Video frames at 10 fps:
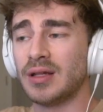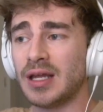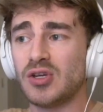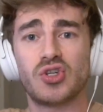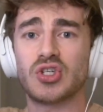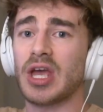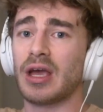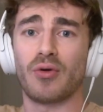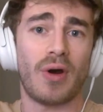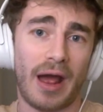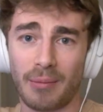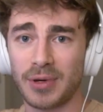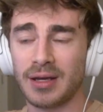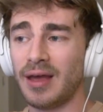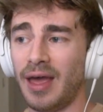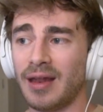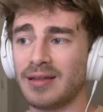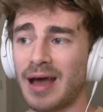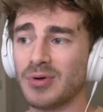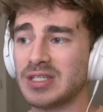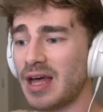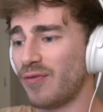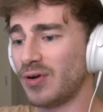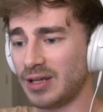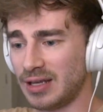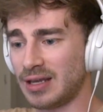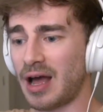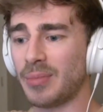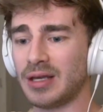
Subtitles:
then you just get grabbed. And that was definitely,